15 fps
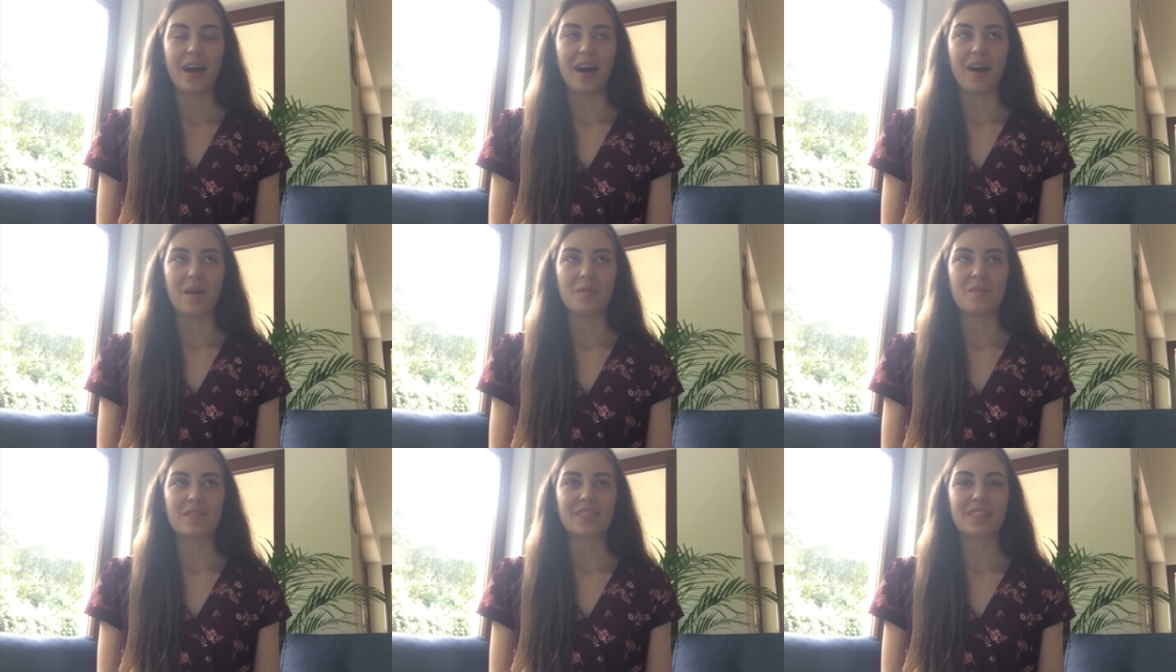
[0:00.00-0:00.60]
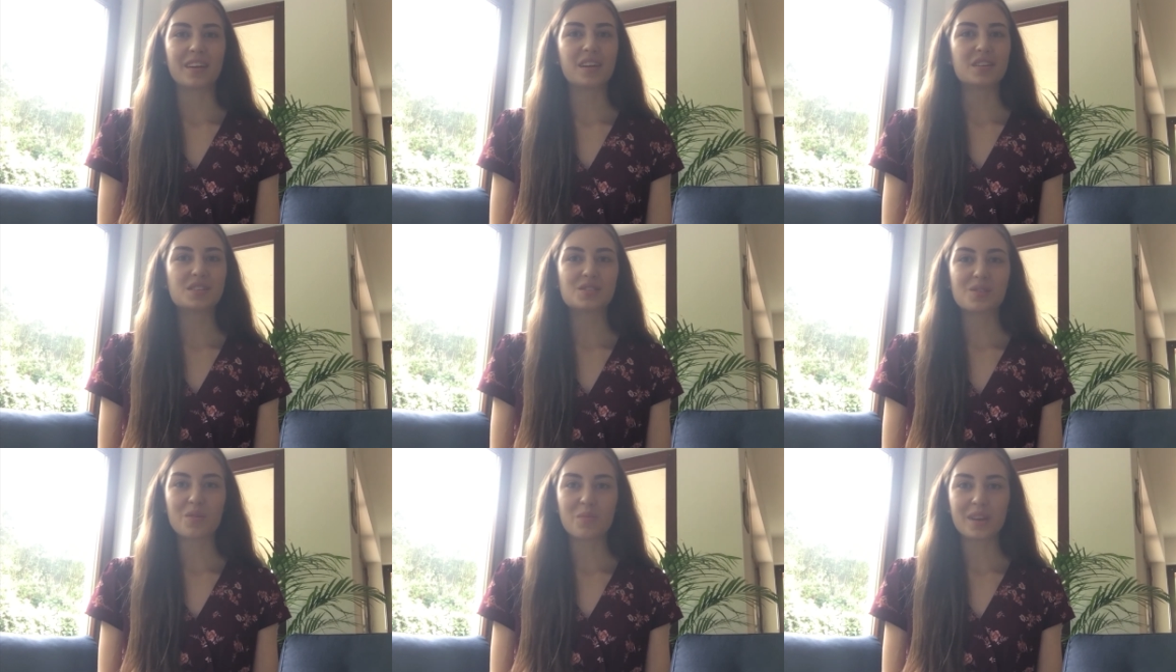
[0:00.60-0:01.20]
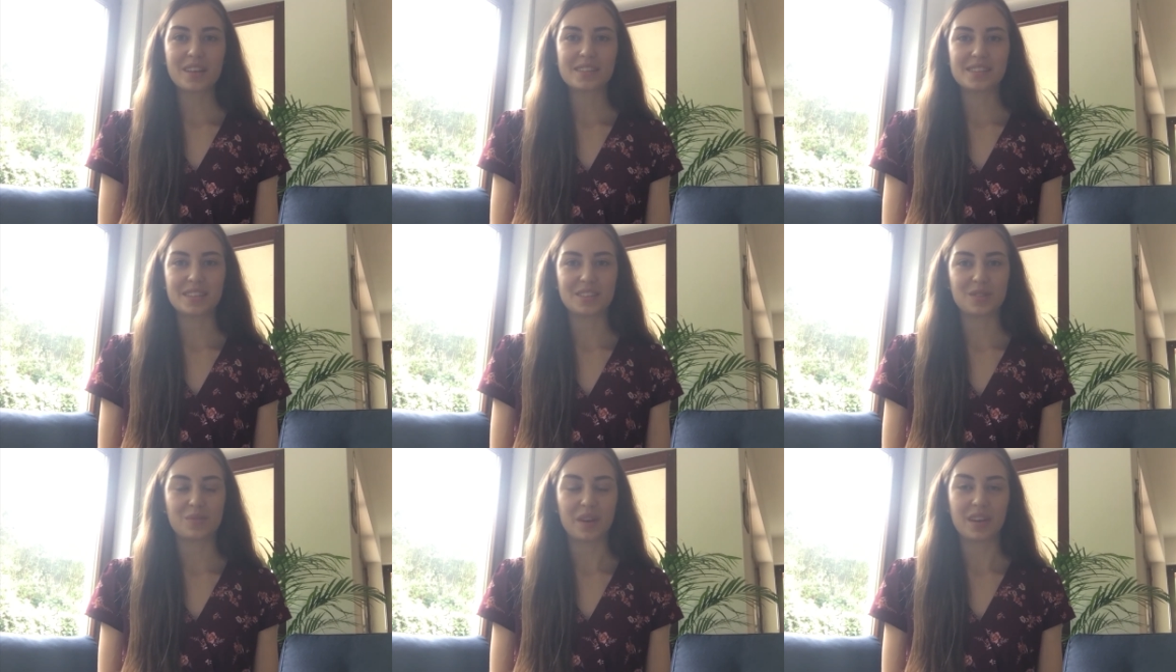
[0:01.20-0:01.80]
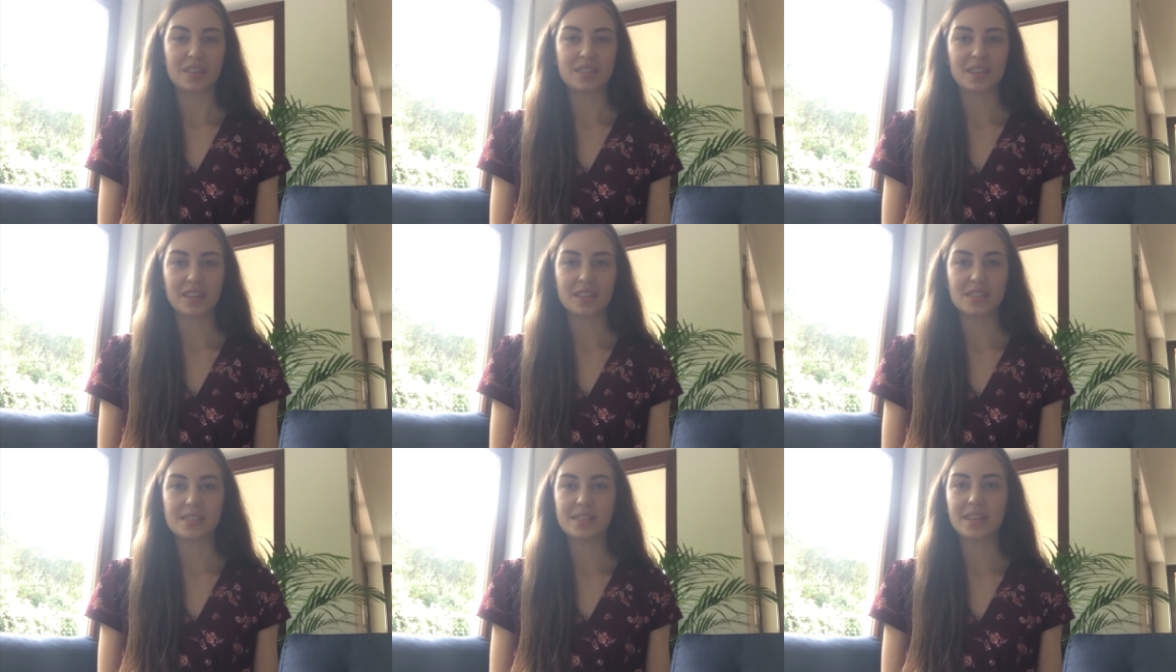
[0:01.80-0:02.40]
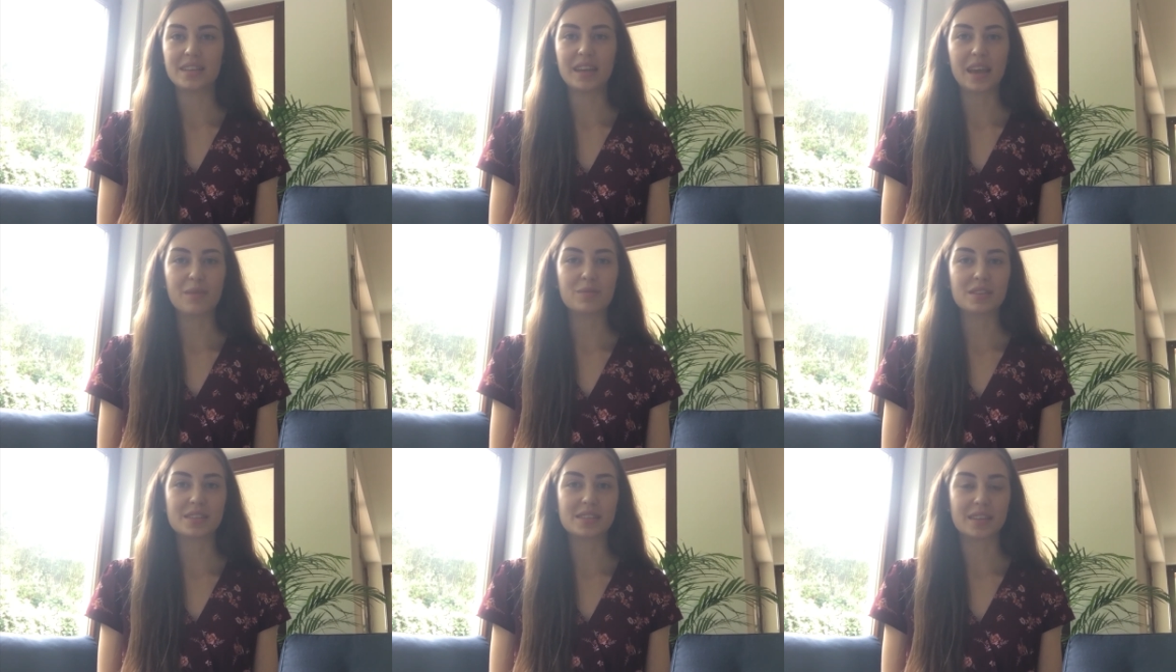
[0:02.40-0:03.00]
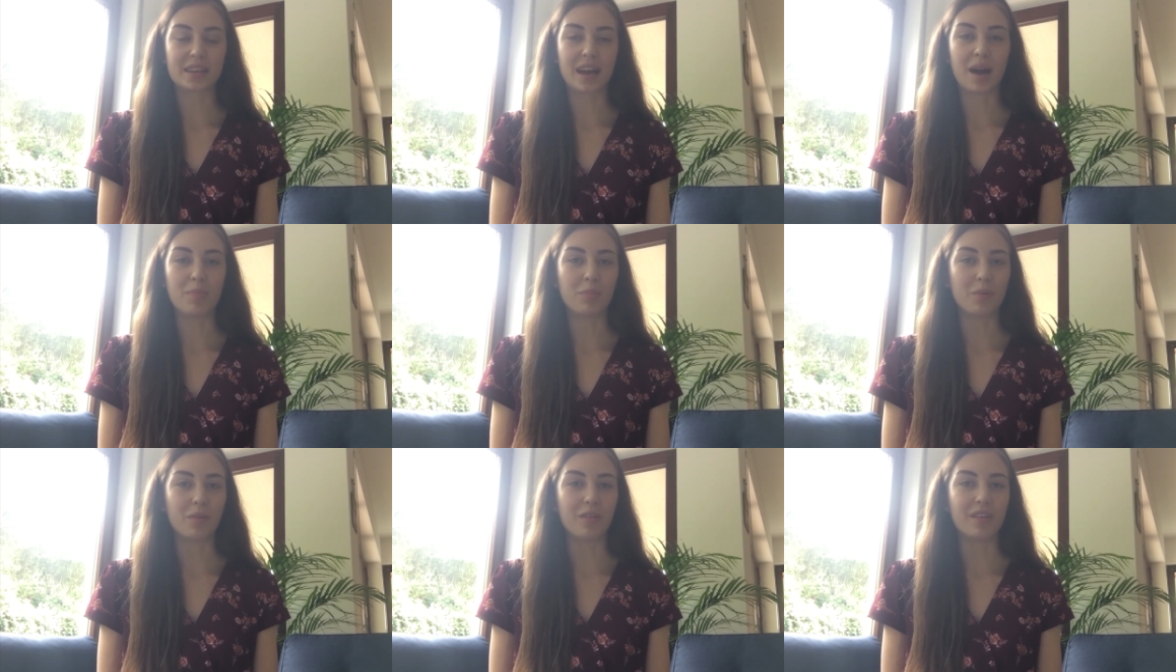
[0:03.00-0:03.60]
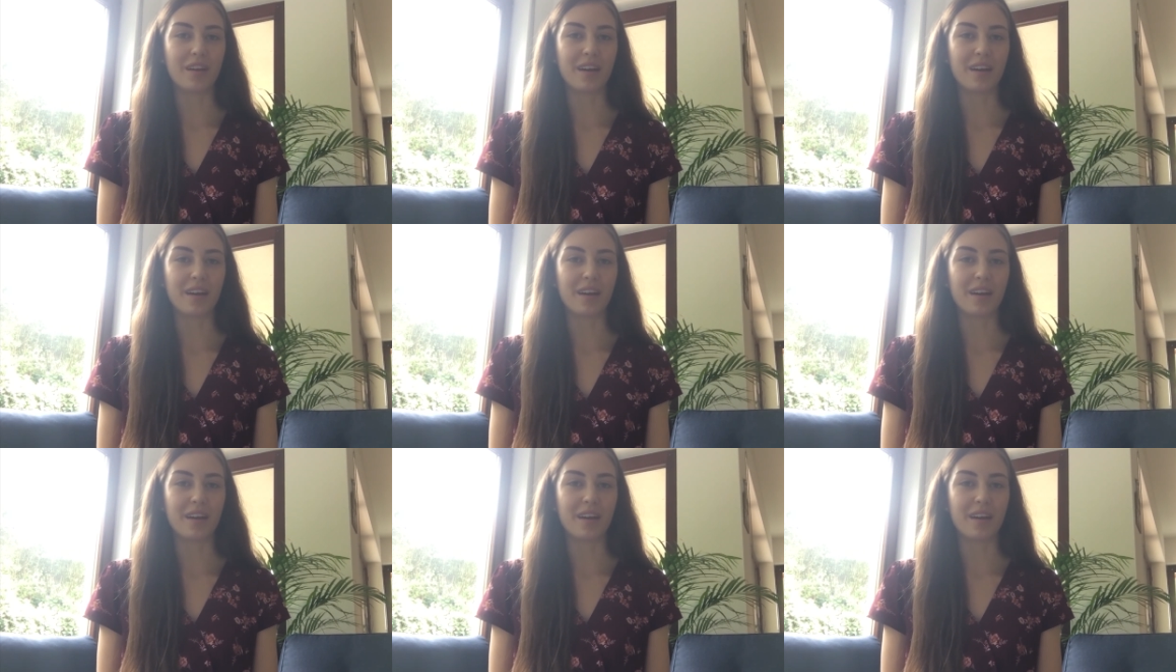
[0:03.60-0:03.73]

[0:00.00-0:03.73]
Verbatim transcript: Um, there are so many situations, to name just a couple.